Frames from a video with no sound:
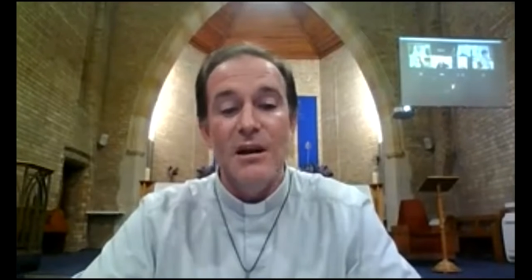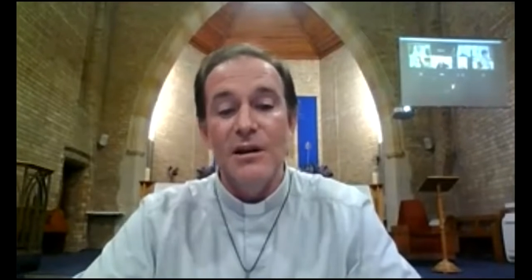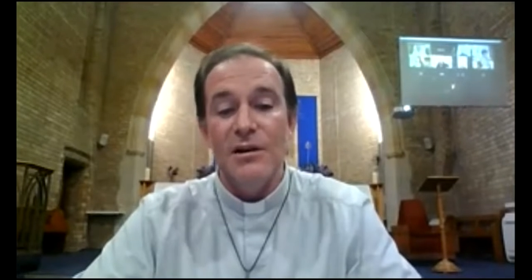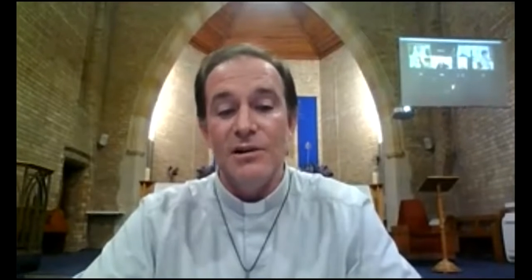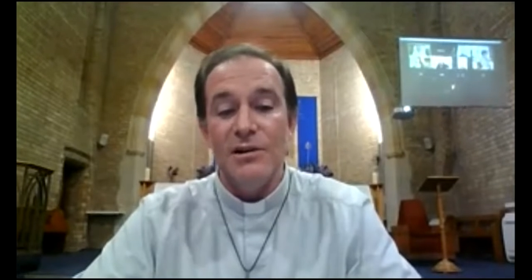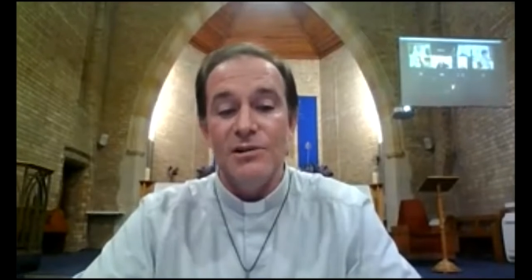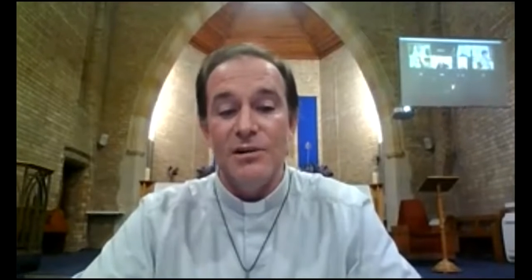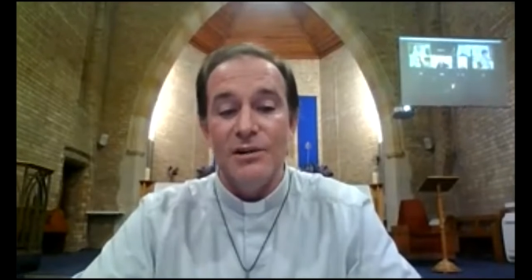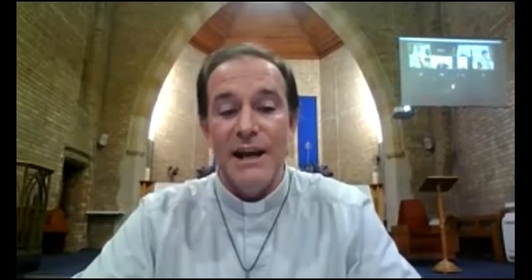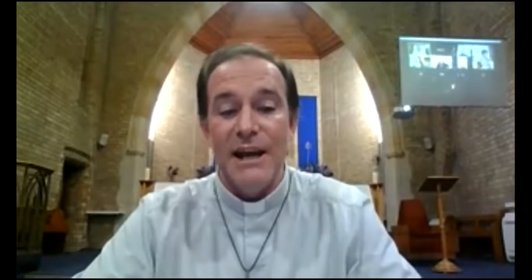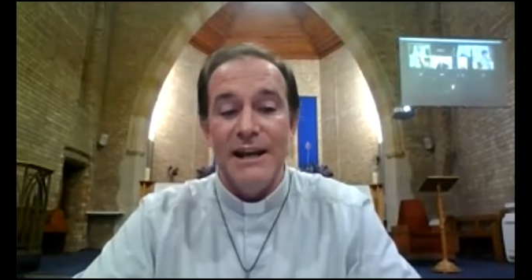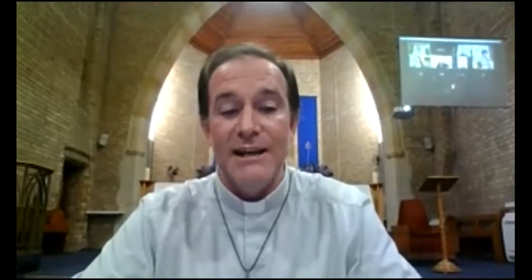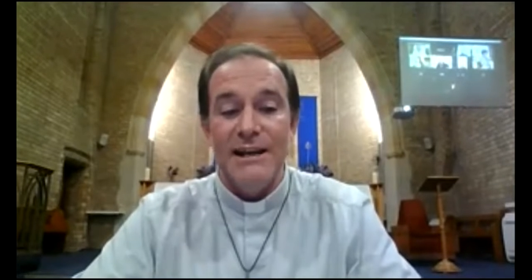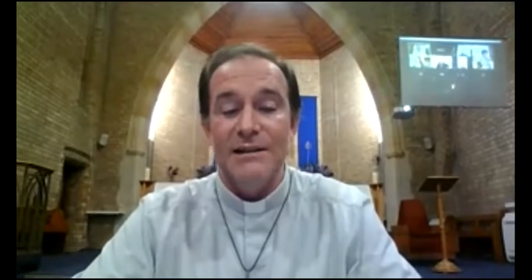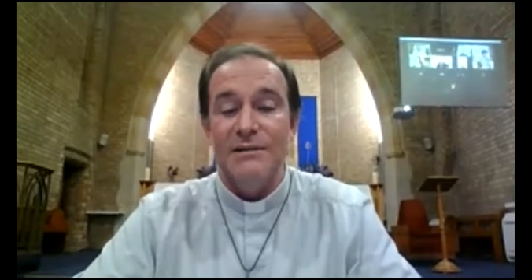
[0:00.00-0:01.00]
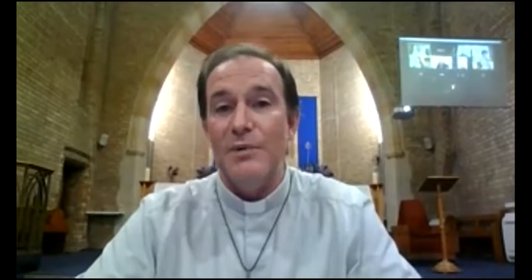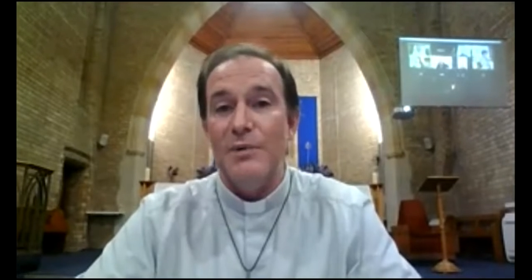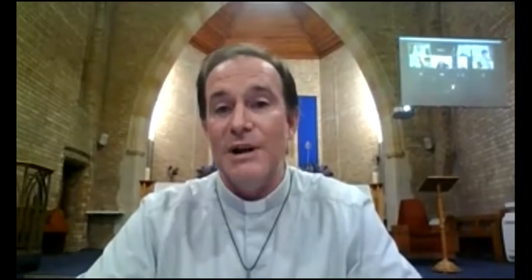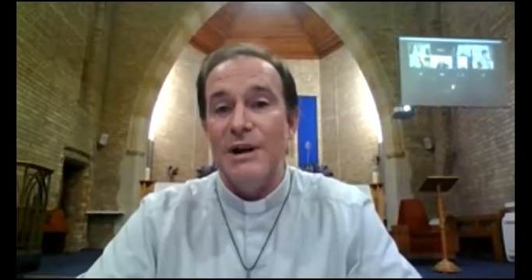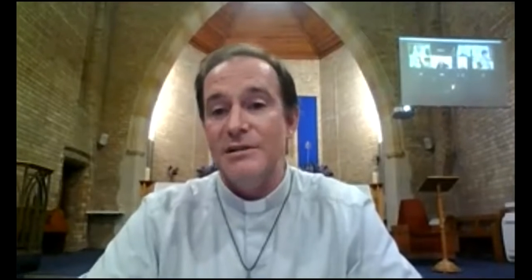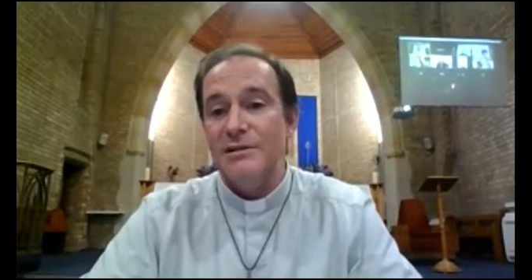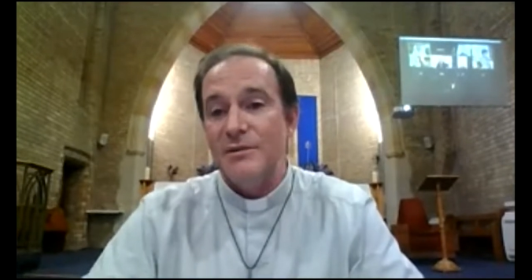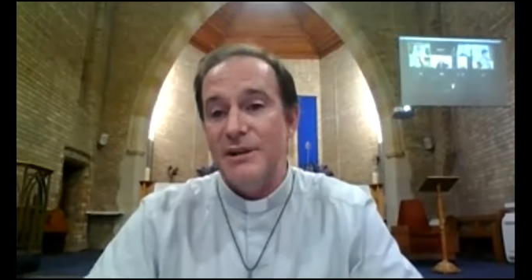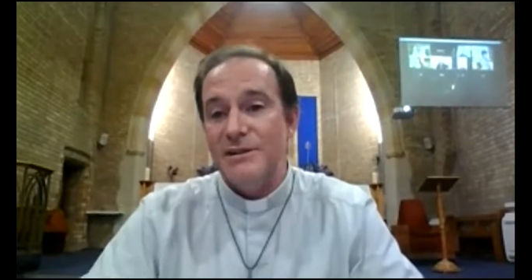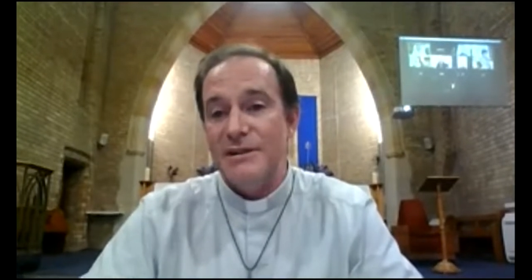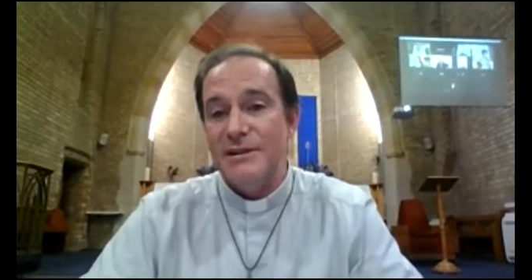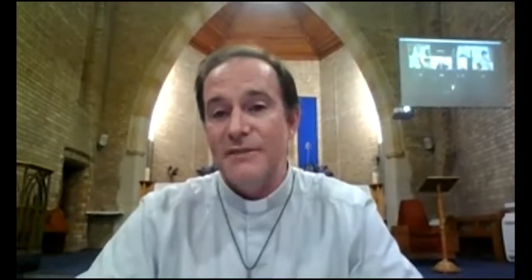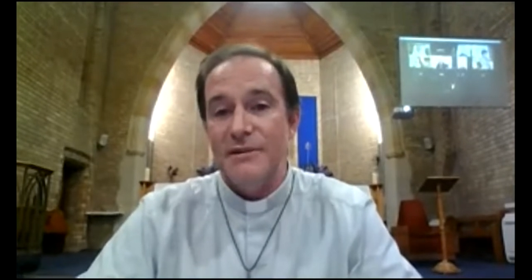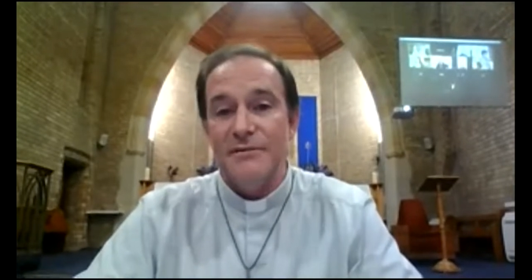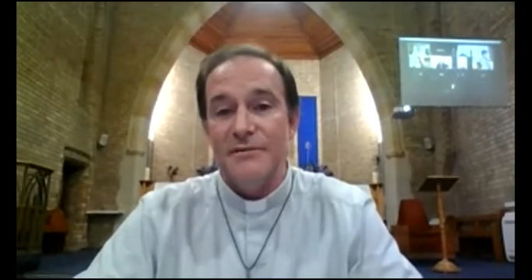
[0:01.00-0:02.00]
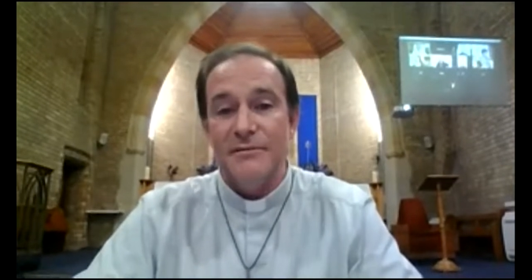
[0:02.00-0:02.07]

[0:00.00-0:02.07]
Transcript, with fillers: or John 18, 1 to 27.